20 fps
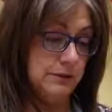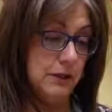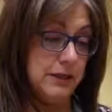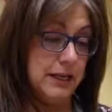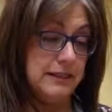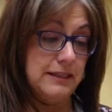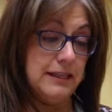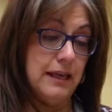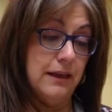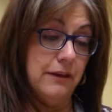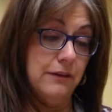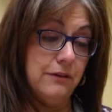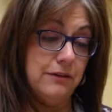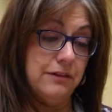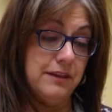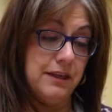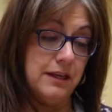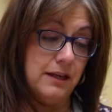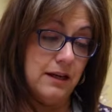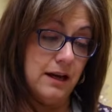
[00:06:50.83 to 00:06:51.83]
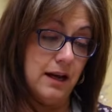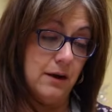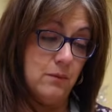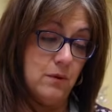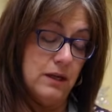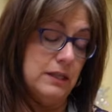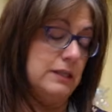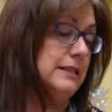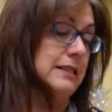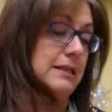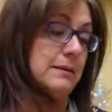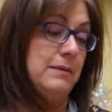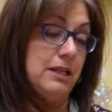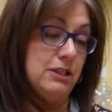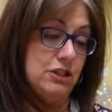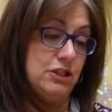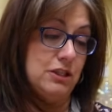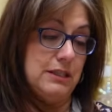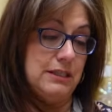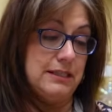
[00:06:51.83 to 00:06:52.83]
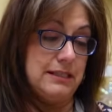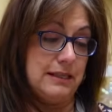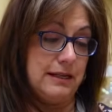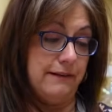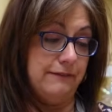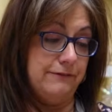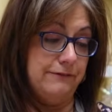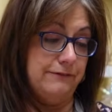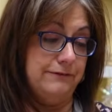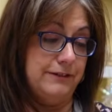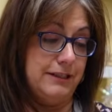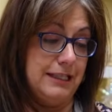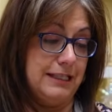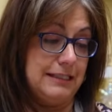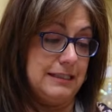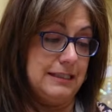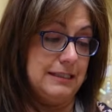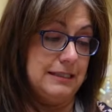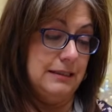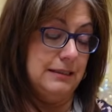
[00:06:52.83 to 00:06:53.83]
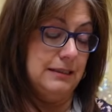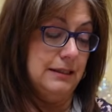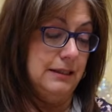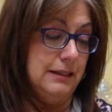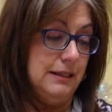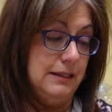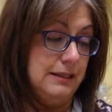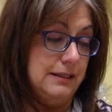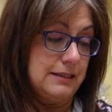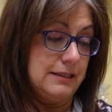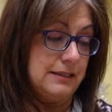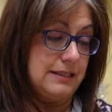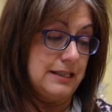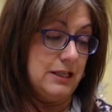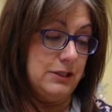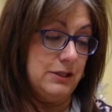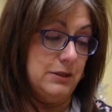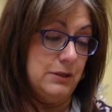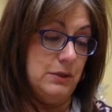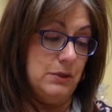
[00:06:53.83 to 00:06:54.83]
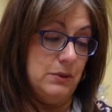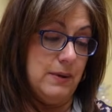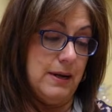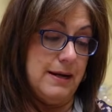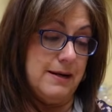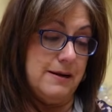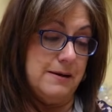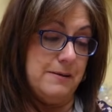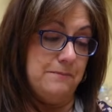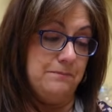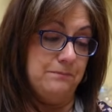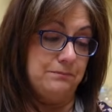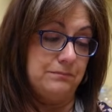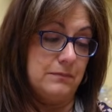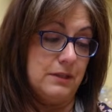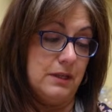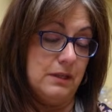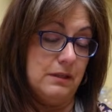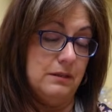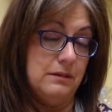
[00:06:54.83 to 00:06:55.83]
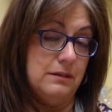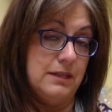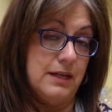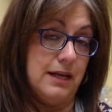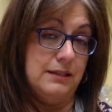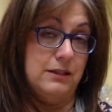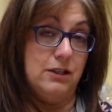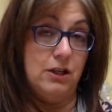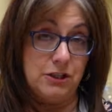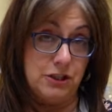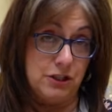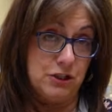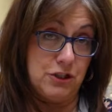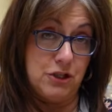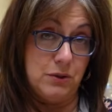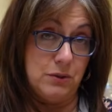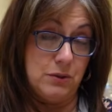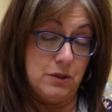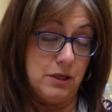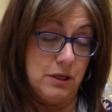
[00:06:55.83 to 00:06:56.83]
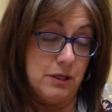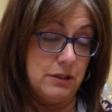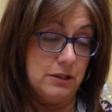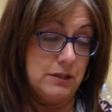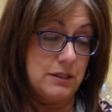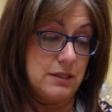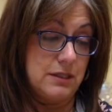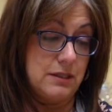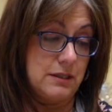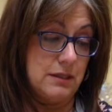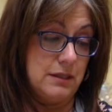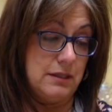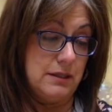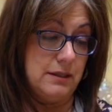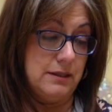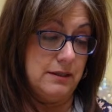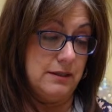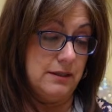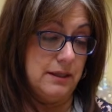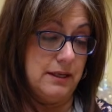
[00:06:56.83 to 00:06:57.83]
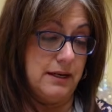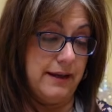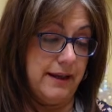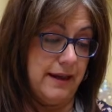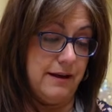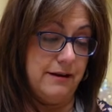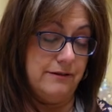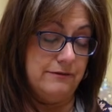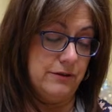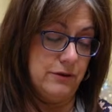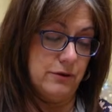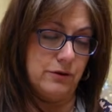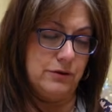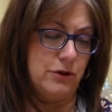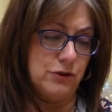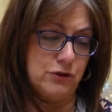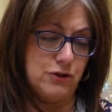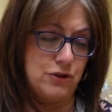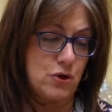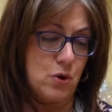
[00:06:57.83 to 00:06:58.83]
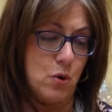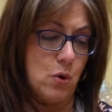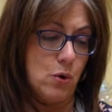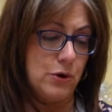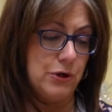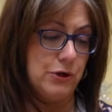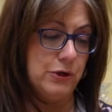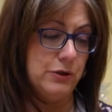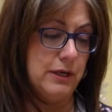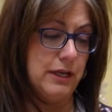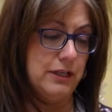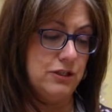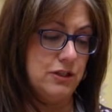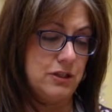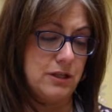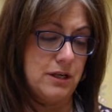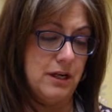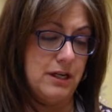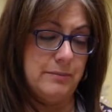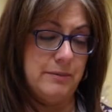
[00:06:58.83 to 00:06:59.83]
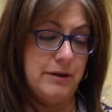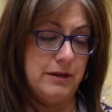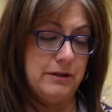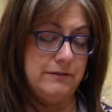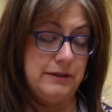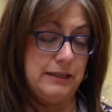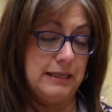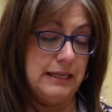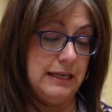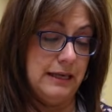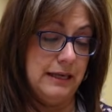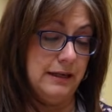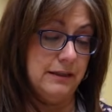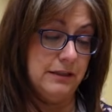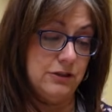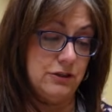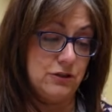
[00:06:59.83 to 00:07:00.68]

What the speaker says: Okay, the other thing I wanted to mention is that I forgot to tell you to add the artichoke hearts that I have. They're just quartered. I just got them out of a can.